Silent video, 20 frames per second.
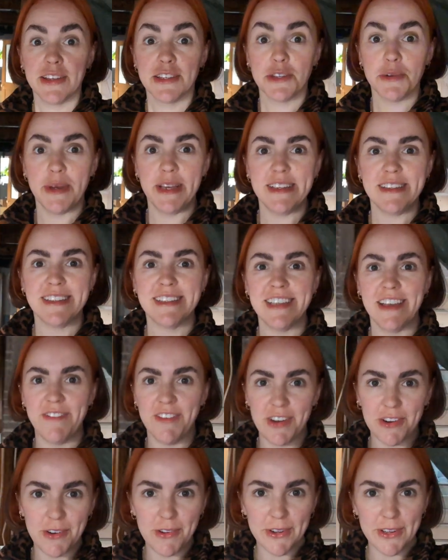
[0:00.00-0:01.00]
So it is 7
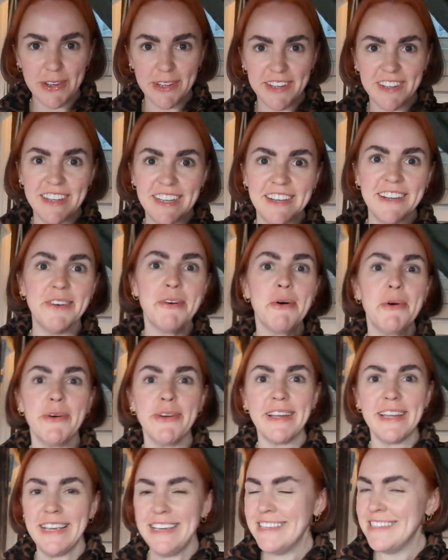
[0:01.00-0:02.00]
o'clock at night on
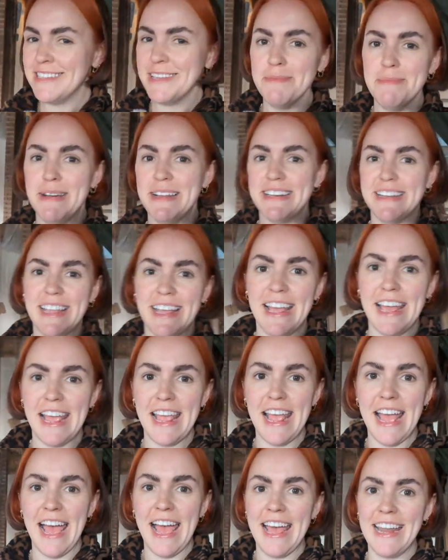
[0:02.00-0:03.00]
Easter
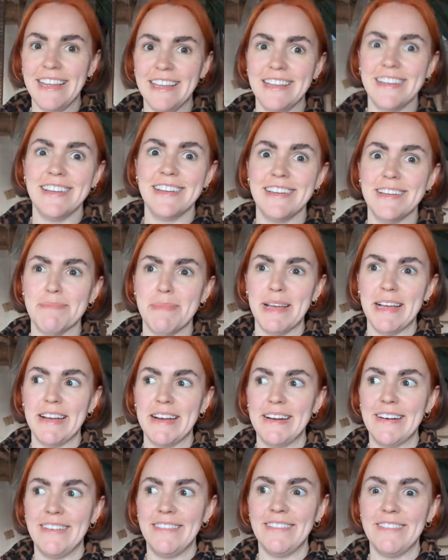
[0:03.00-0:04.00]
Monday, and in
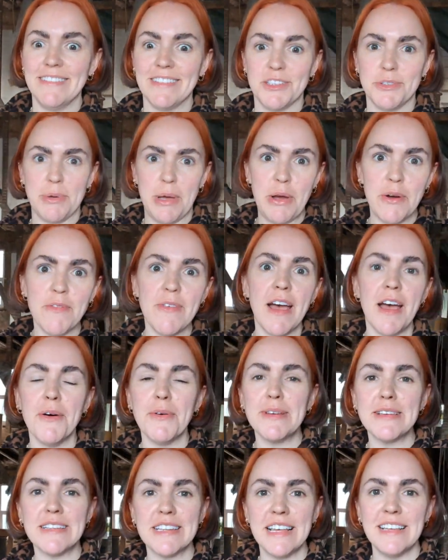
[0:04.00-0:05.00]
about 12
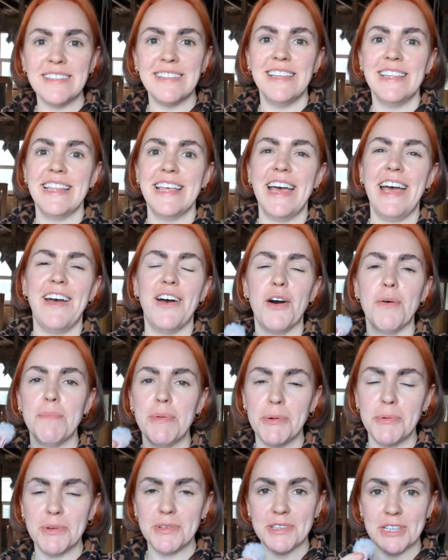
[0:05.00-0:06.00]
hours, less than that, our
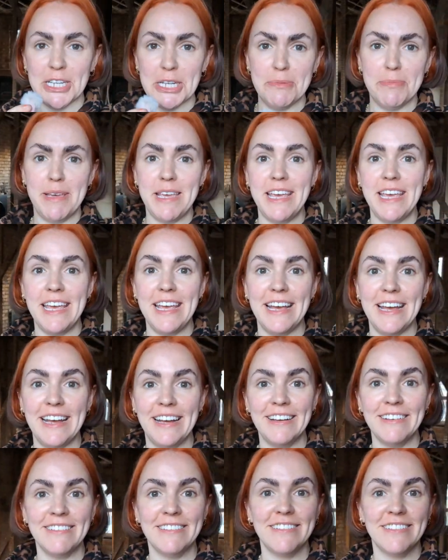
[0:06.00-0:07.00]
builders are going to be
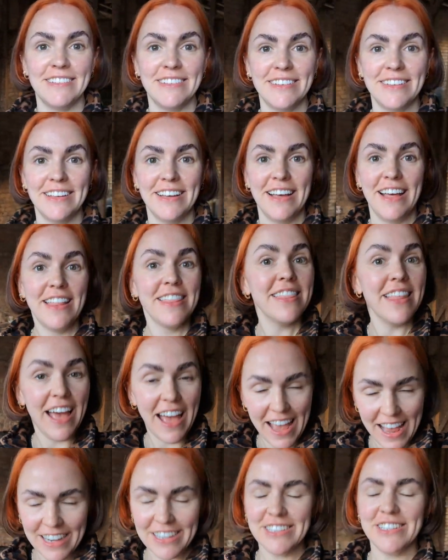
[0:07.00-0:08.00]
here. They're
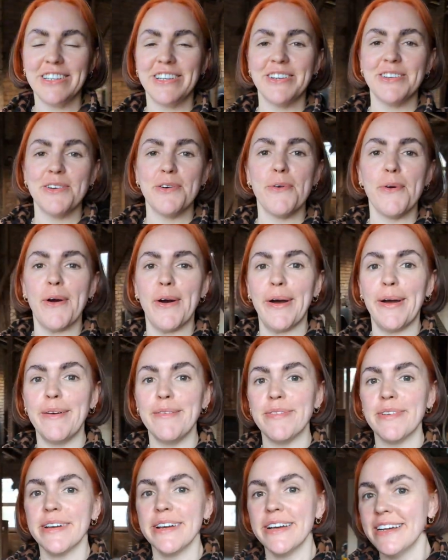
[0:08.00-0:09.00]
actually going to arrive
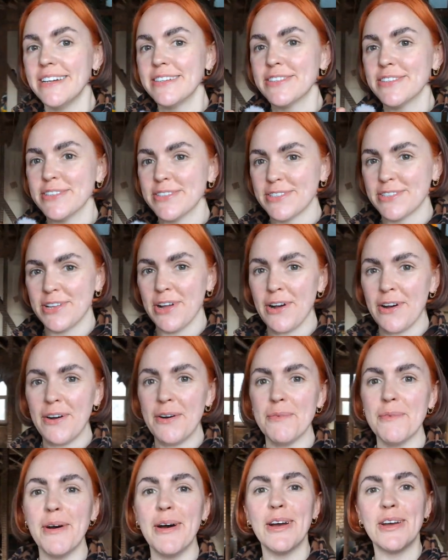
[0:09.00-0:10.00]
to start
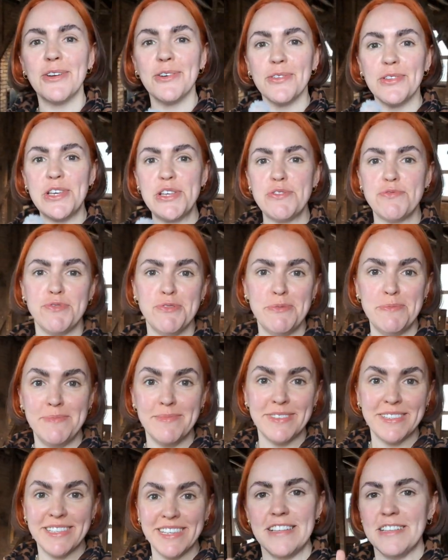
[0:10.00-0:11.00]
working on these
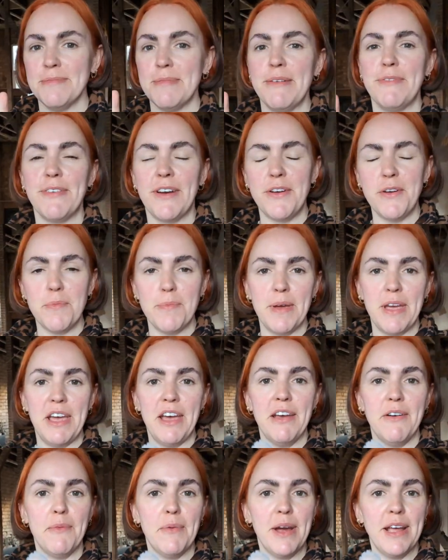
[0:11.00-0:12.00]
rooms. This is my favourite bit,
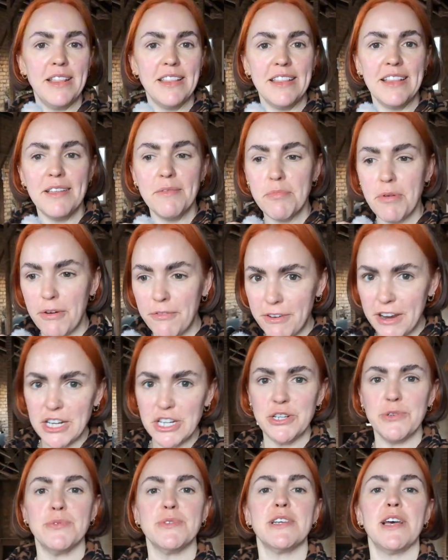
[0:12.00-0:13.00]
when
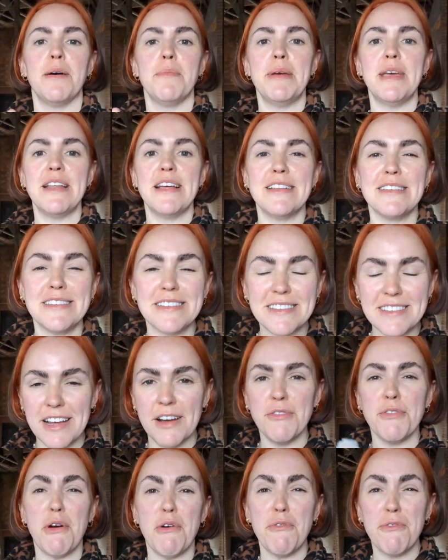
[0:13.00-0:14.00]
professionals come in and
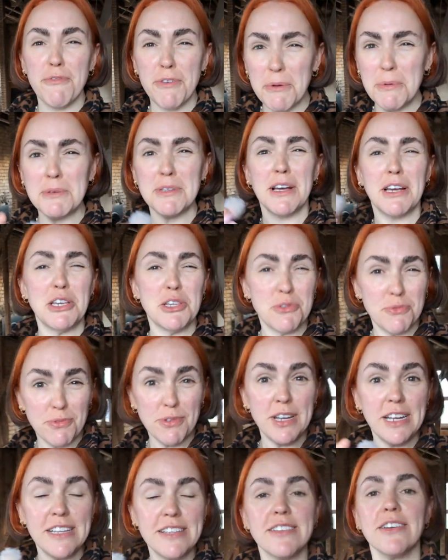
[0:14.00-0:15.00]
stuff feels like it's
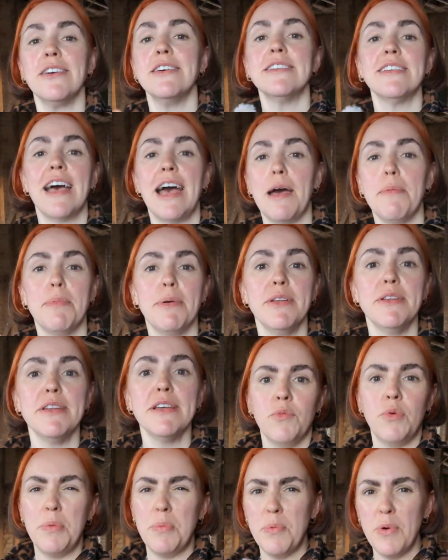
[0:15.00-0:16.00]
really starting to happen.
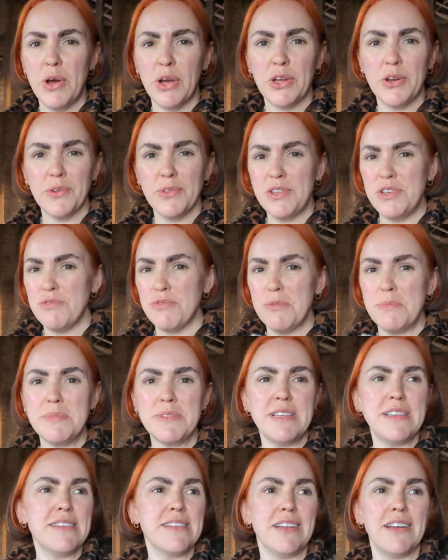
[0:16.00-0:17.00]
We've been working on these rooms
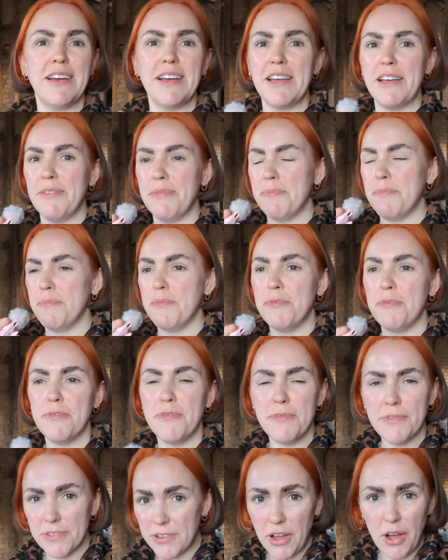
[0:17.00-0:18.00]
since like
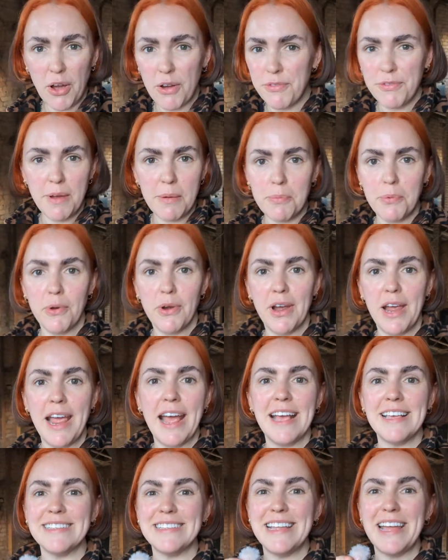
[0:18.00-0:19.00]
start of February.
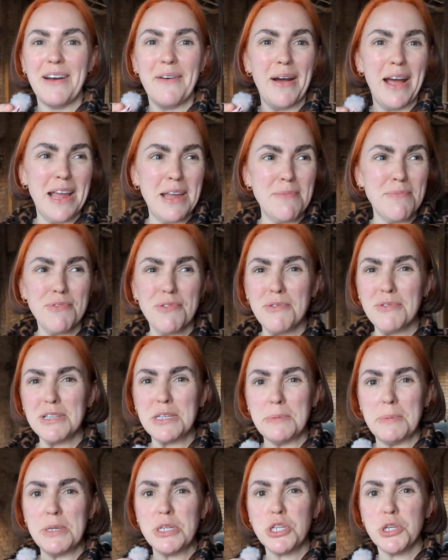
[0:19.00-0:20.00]
It's now April. So
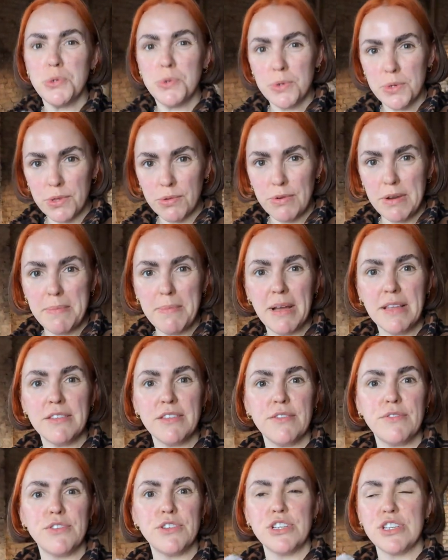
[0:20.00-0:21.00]
it's been 2 or 3 months
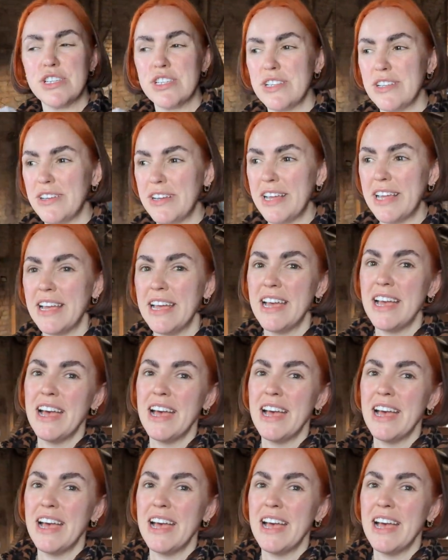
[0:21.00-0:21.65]
of just like